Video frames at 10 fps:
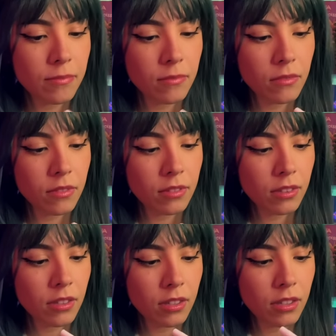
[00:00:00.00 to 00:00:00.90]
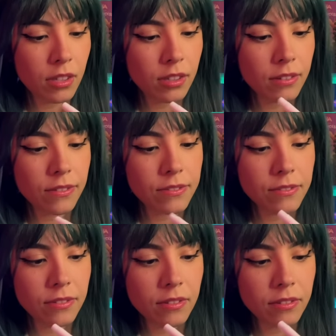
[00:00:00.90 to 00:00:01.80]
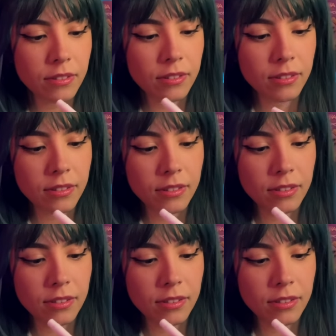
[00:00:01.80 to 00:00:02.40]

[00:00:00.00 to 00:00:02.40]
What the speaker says: Nobody speaks.